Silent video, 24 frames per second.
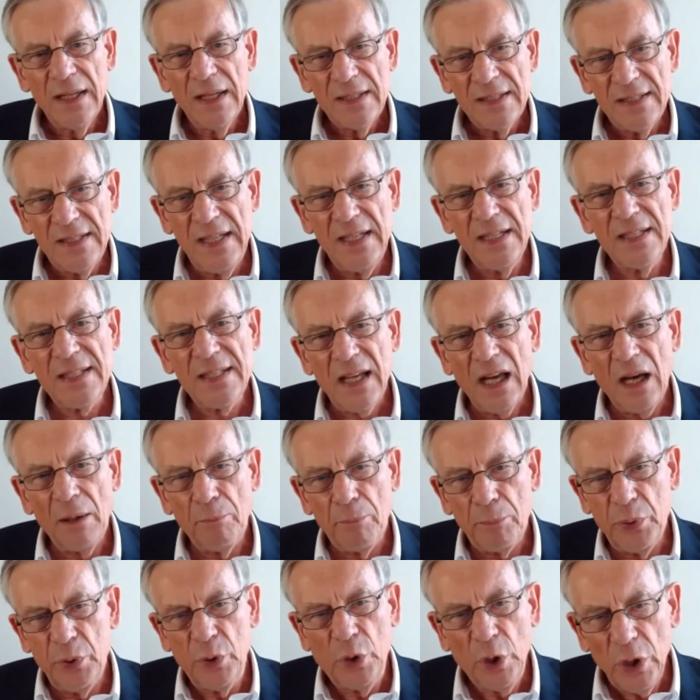These are
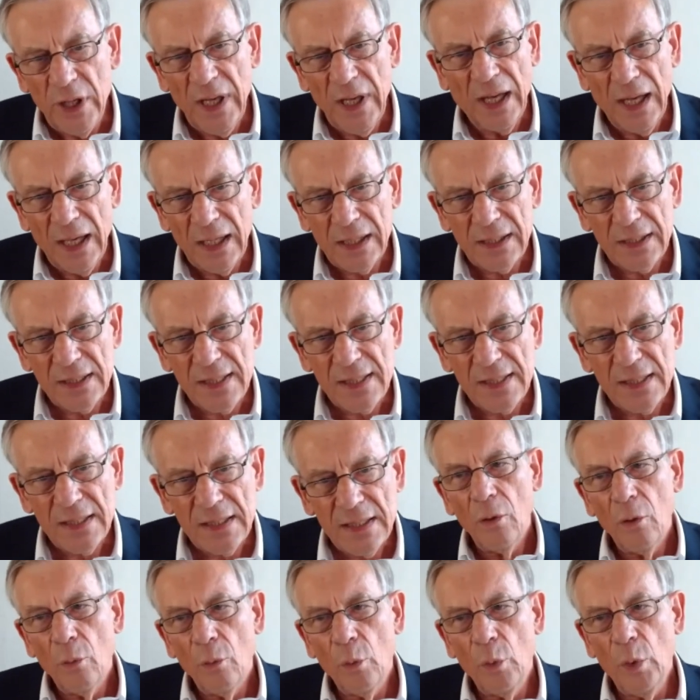
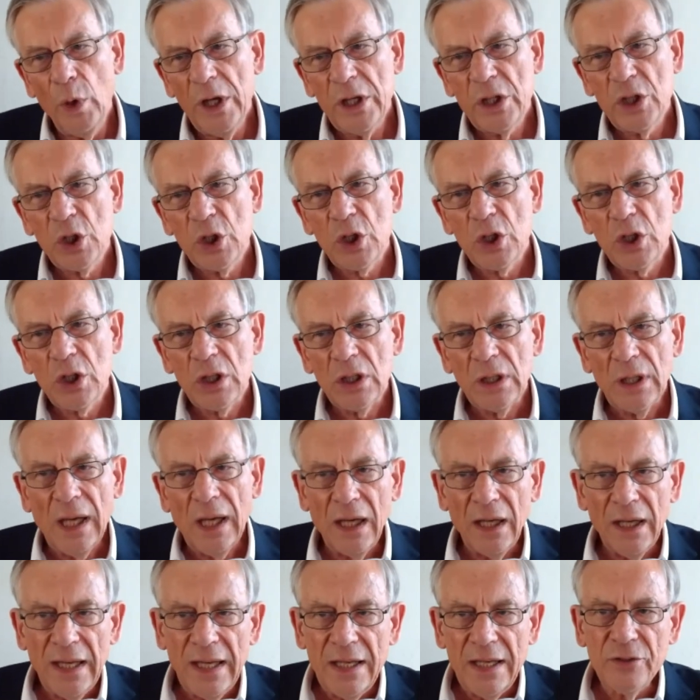products which
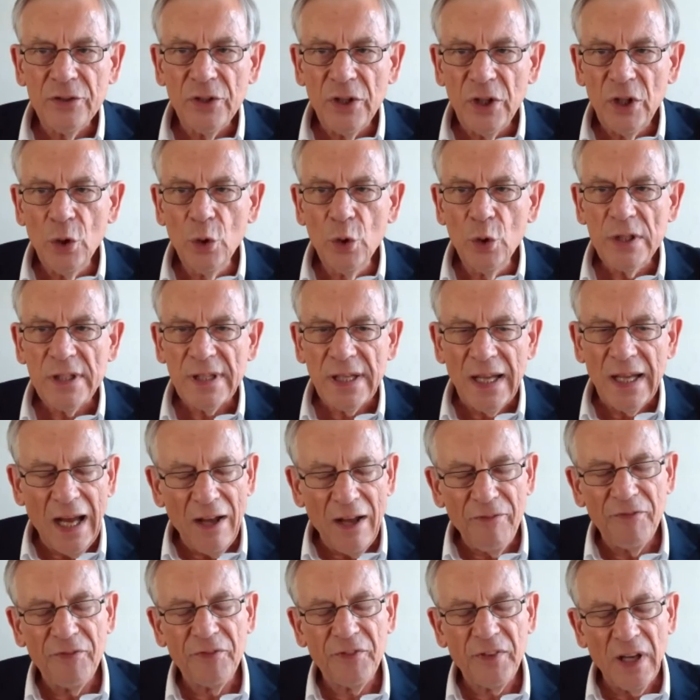are introduced
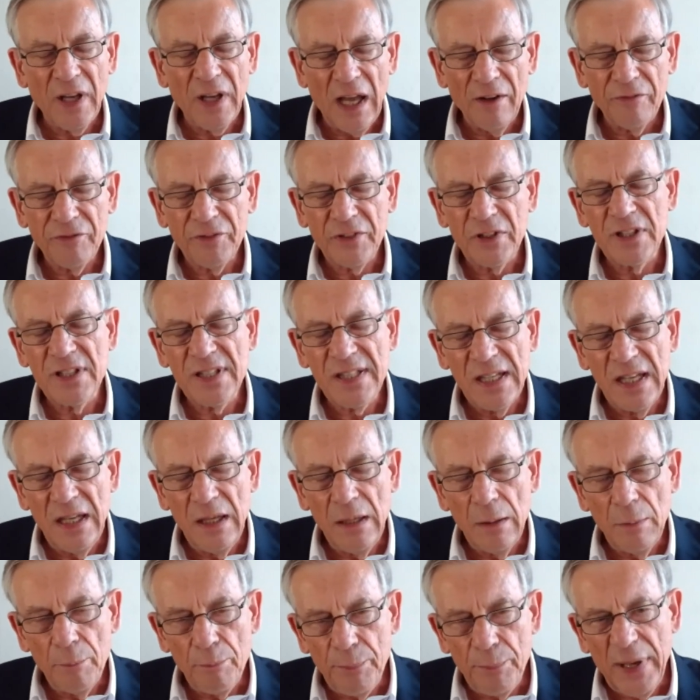after the